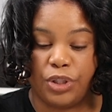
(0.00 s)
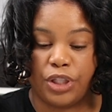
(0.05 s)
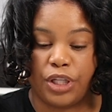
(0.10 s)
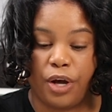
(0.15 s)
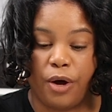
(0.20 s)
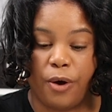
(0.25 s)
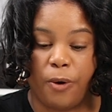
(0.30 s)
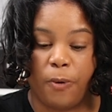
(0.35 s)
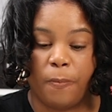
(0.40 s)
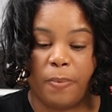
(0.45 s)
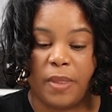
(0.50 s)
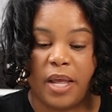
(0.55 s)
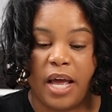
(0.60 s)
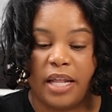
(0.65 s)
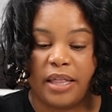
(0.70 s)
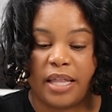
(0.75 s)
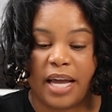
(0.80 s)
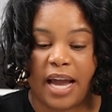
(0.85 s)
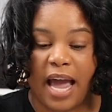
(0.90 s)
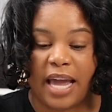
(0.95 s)
So,
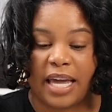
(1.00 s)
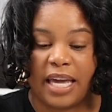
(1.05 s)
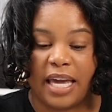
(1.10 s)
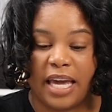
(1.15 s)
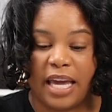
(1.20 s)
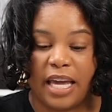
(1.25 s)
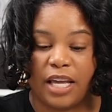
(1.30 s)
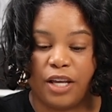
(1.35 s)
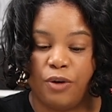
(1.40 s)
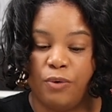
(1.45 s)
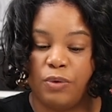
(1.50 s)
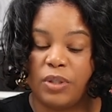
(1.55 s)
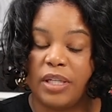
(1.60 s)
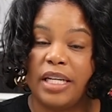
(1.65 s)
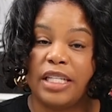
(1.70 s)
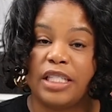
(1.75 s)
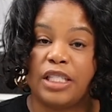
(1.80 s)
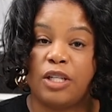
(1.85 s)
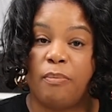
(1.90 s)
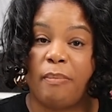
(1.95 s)
like, I can't use it
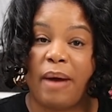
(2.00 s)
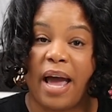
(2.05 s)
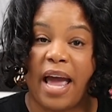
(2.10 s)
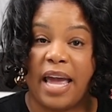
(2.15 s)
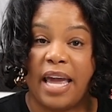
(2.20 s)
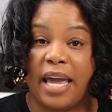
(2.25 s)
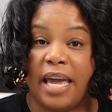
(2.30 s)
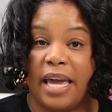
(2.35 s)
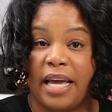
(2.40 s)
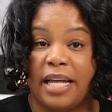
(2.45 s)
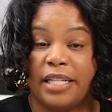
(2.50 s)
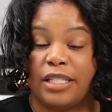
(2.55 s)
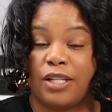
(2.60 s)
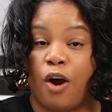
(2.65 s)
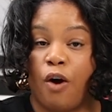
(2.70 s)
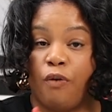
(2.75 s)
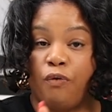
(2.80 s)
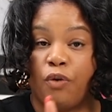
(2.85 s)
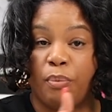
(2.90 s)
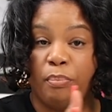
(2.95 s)
until my hands
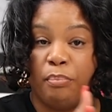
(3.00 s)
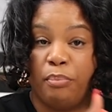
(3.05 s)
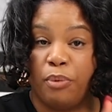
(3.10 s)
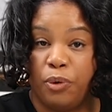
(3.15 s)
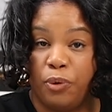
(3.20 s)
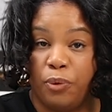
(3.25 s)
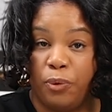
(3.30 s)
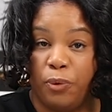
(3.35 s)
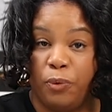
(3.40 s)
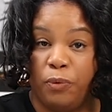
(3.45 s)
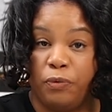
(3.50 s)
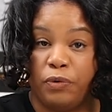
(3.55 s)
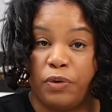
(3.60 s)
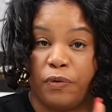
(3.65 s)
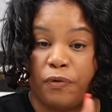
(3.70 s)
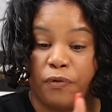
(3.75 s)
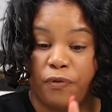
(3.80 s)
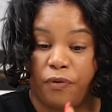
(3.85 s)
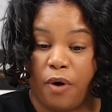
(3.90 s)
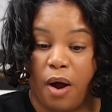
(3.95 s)
are removed
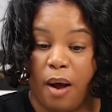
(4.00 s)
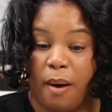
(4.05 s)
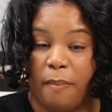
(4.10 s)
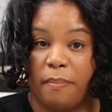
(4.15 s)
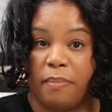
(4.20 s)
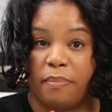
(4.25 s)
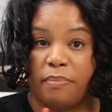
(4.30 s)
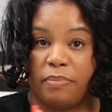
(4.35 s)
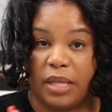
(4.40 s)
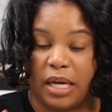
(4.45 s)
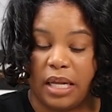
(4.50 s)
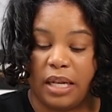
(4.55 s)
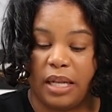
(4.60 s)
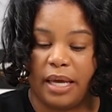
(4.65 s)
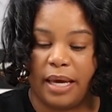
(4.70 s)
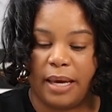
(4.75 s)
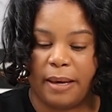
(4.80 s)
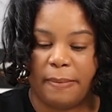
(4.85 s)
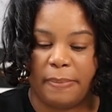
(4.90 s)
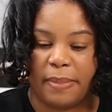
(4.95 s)
from the
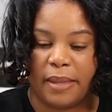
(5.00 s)
clip.